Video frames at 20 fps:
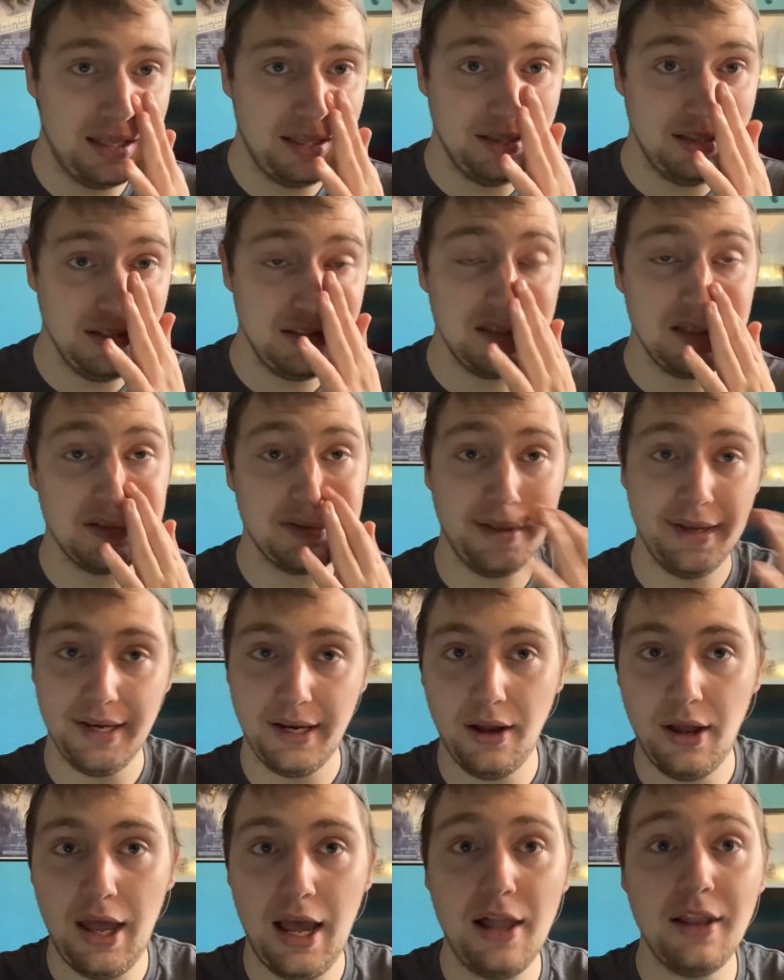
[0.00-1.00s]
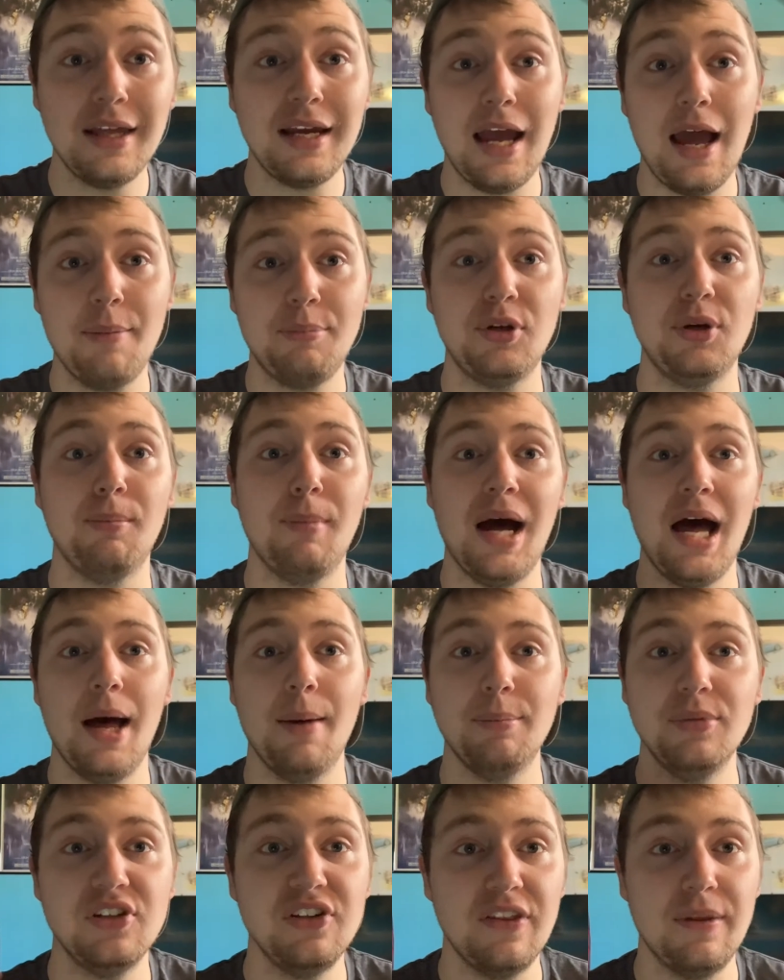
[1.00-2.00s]
This is like helicopter
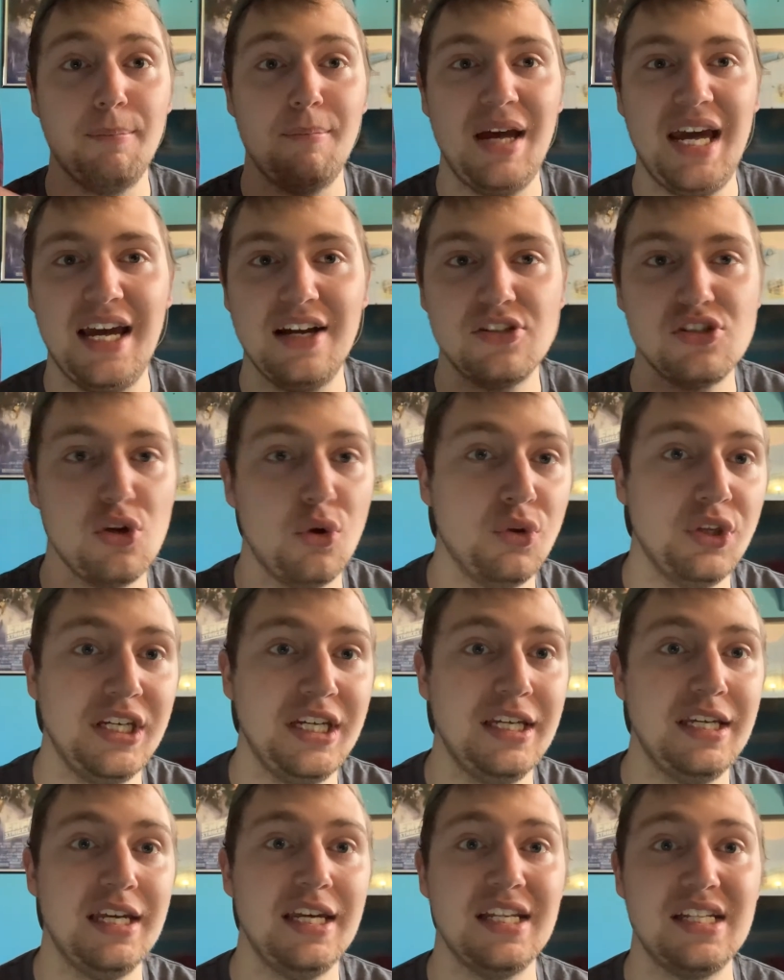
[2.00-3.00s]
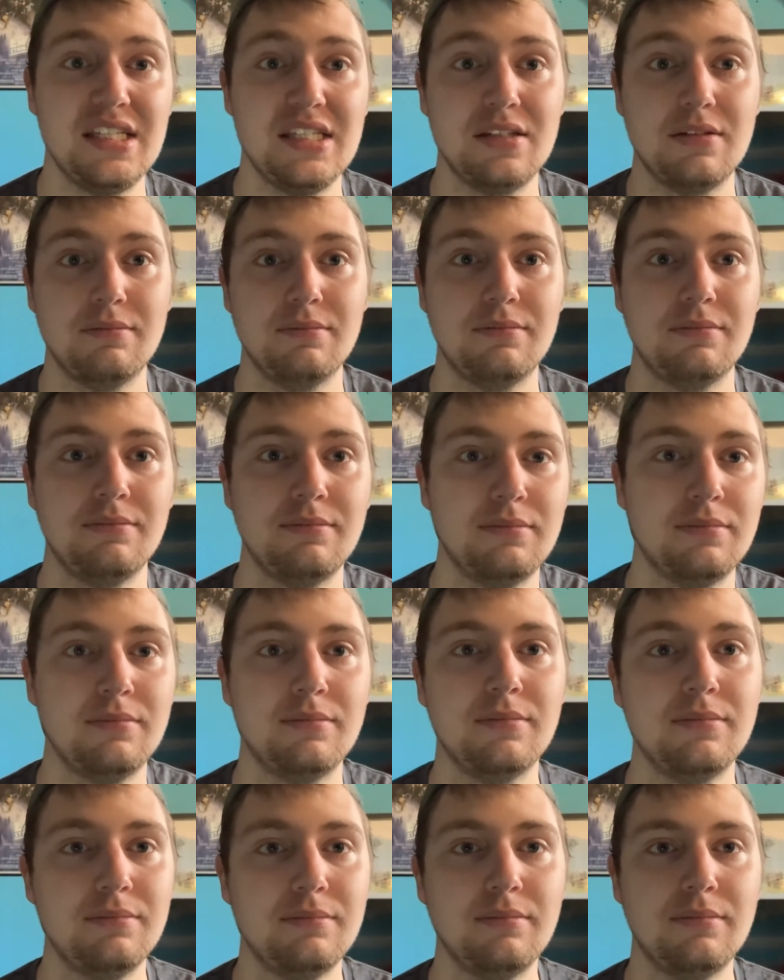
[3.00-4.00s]
mom to the Max, only it's
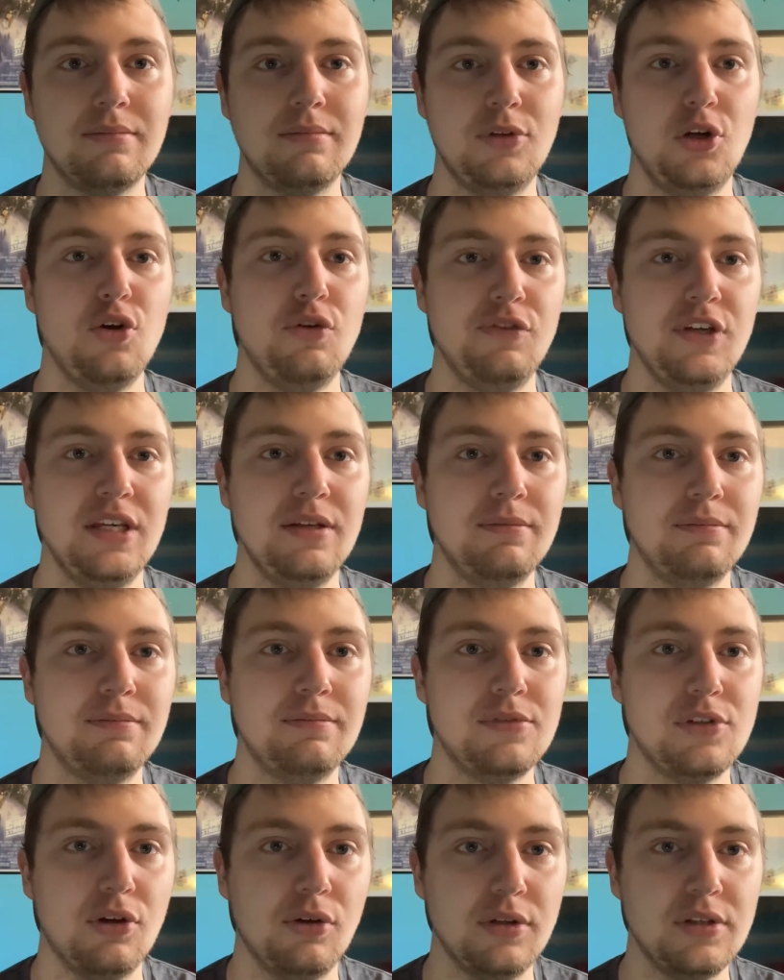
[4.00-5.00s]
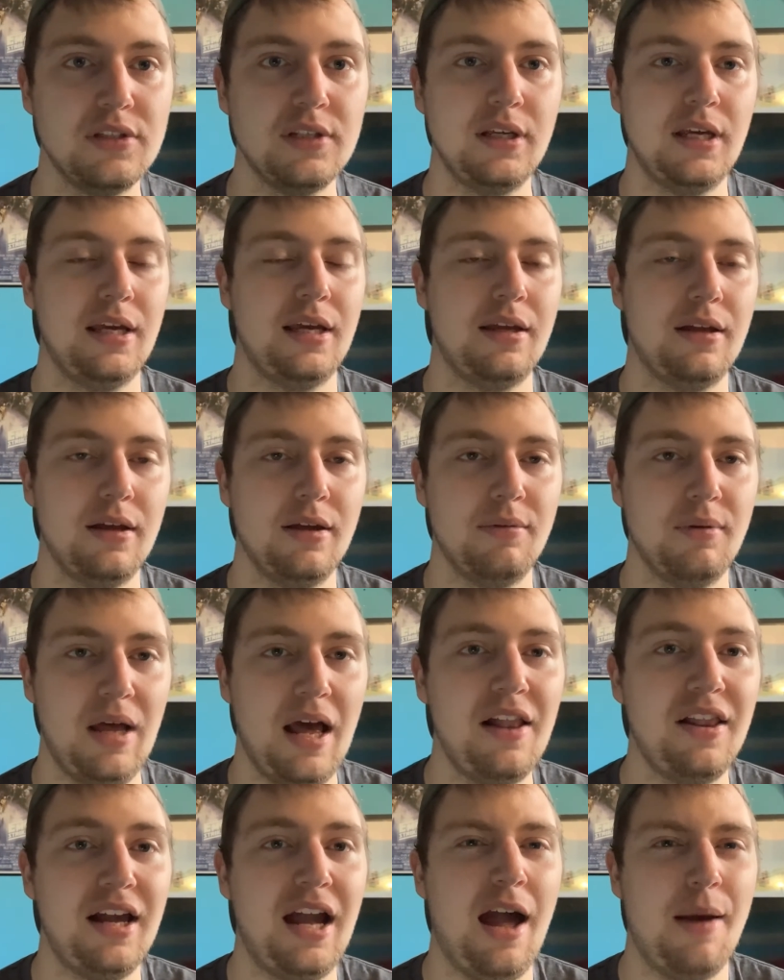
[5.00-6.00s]
Goofy. So it's a
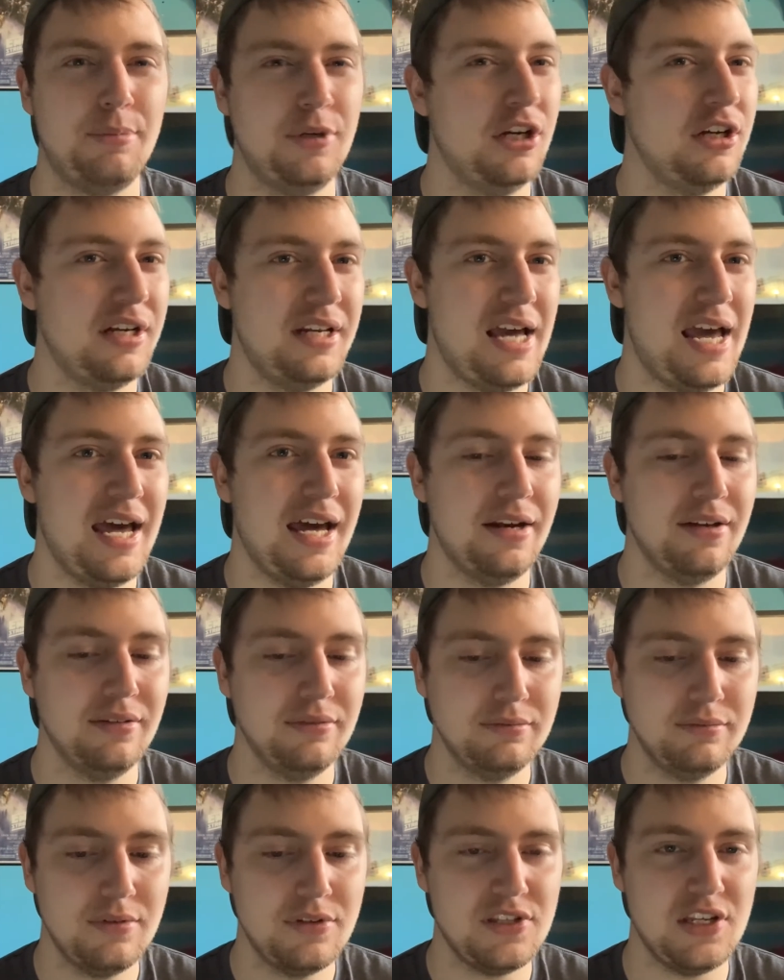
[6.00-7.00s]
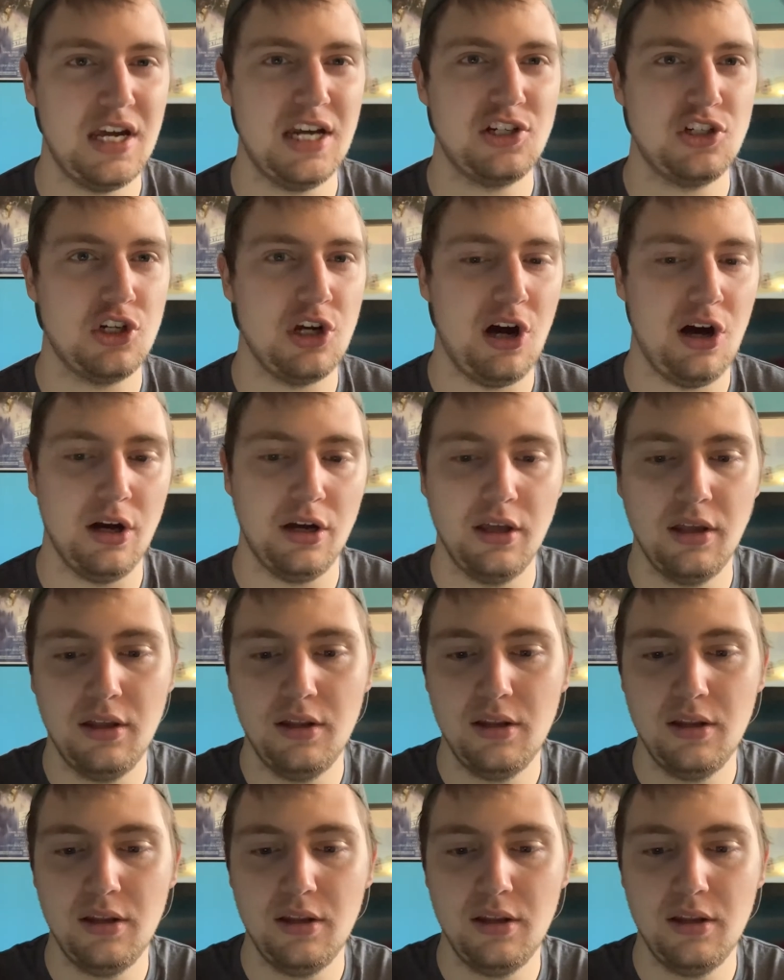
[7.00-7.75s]
helicopter dad slash dog.